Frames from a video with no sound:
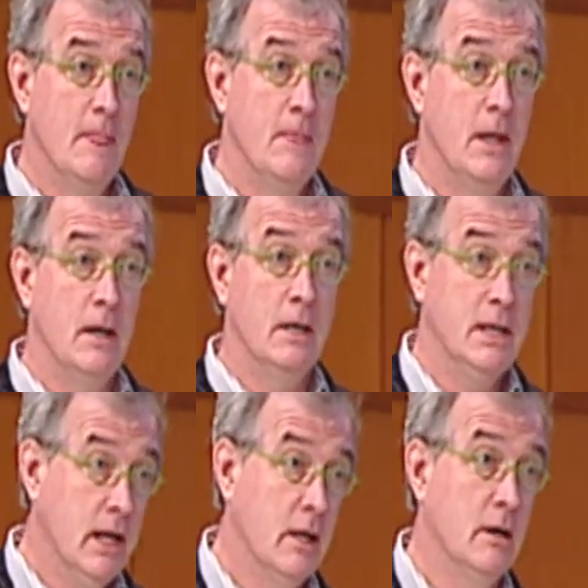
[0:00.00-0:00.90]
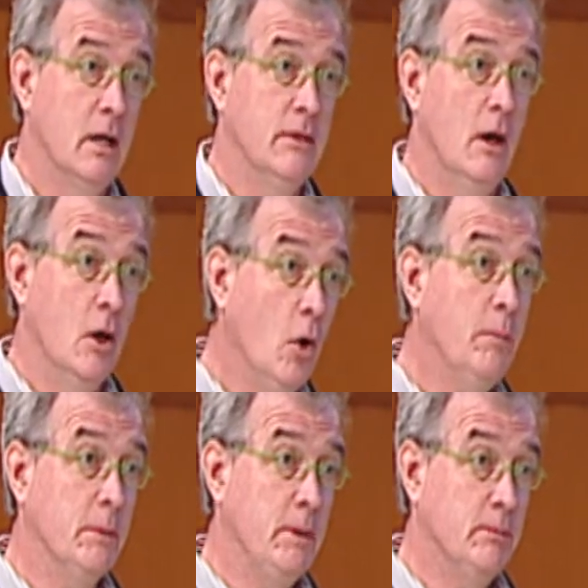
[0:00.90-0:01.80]
that, again, I, I hope
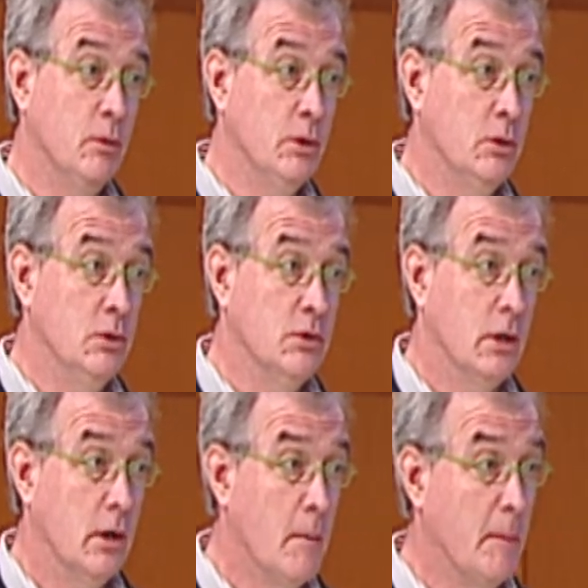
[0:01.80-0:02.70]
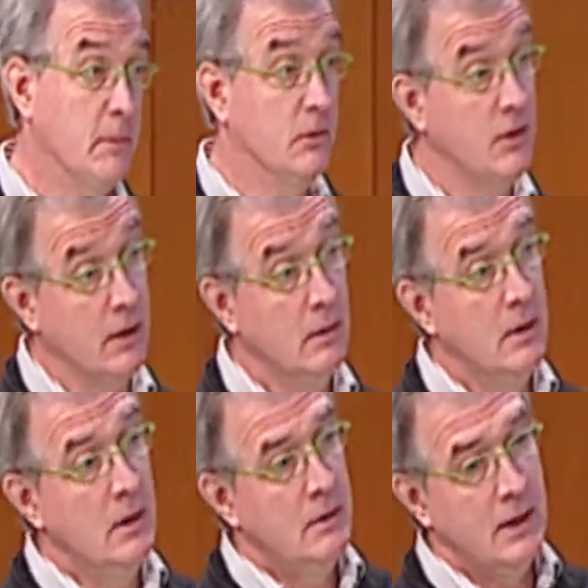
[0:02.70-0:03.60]
what people will do is come up and say,
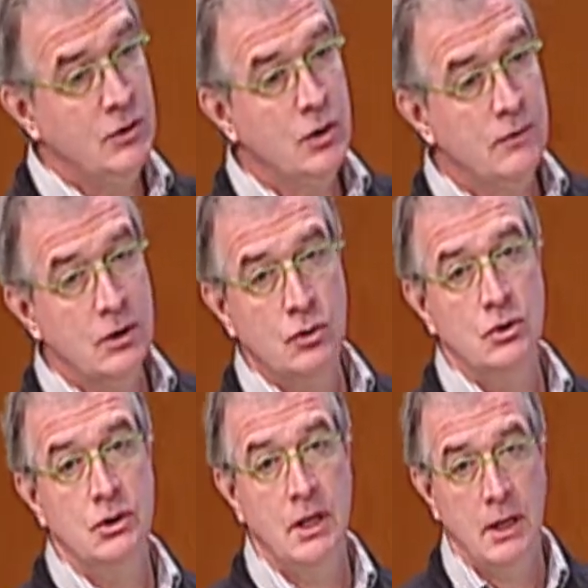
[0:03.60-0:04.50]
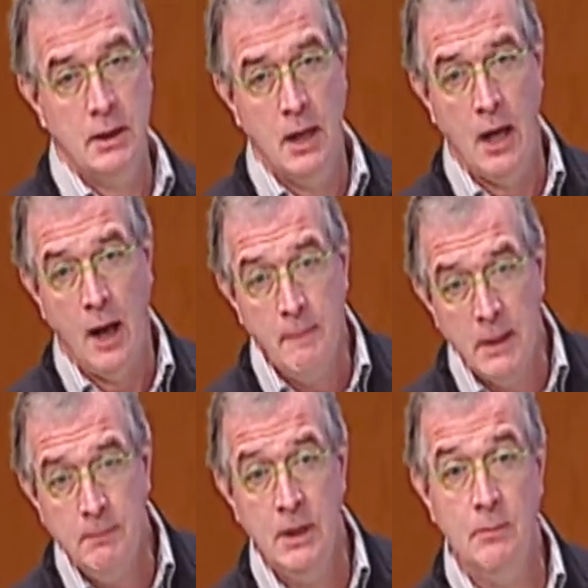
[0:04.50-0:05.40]
that's sort of interesting. I
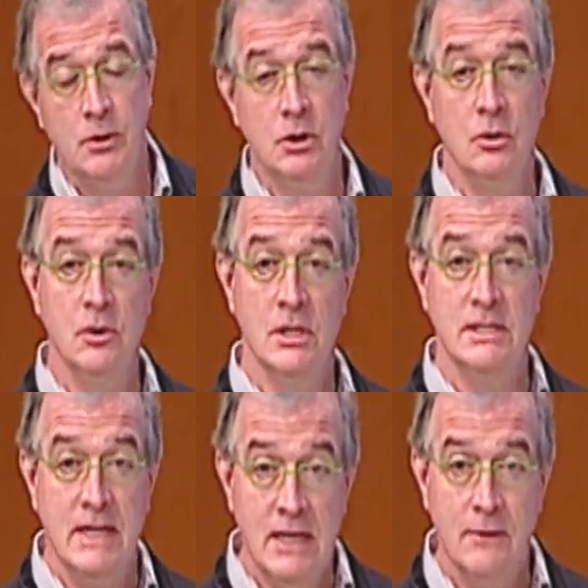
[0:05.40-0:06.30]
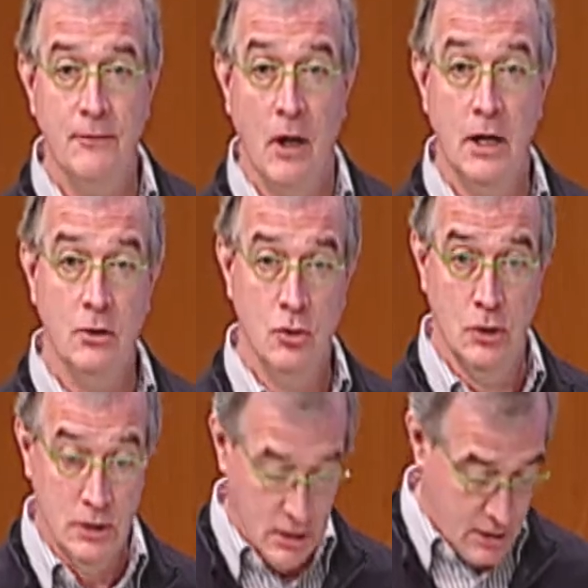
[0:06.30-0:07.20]
might be able to do this if I
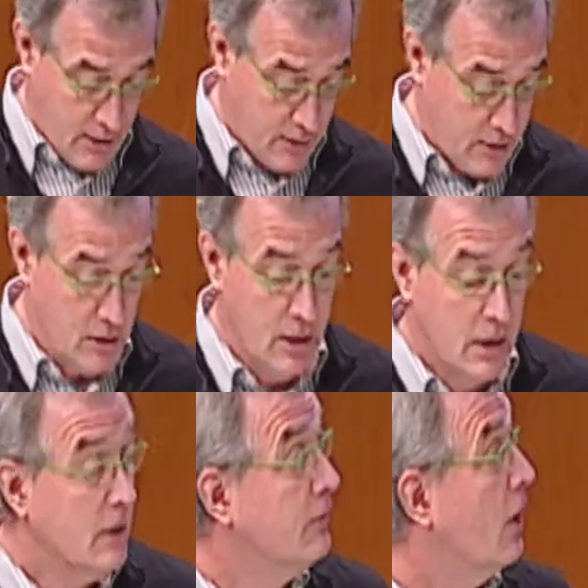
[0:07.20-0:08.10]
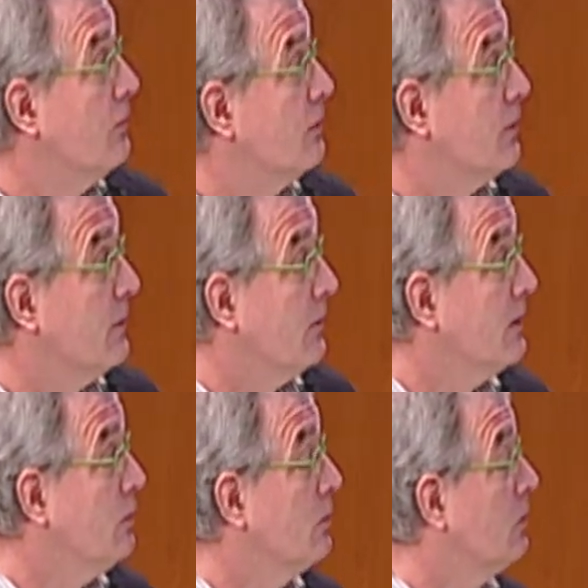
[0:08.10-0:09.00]
could, and then evolve it from there.
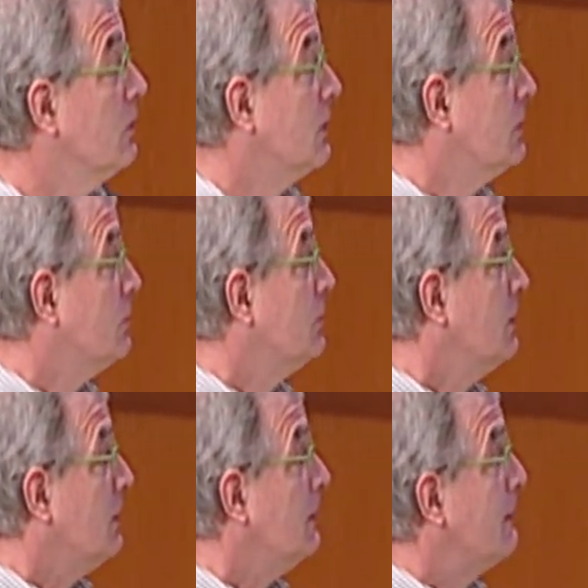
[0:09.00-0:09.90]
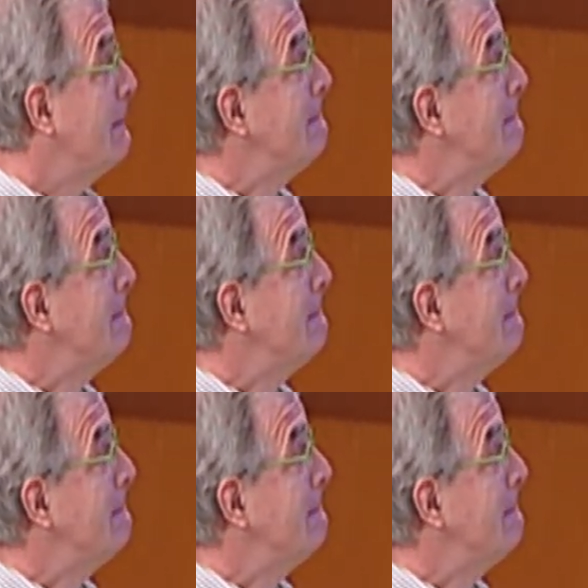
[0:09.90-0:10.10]
That's what we're really interested in.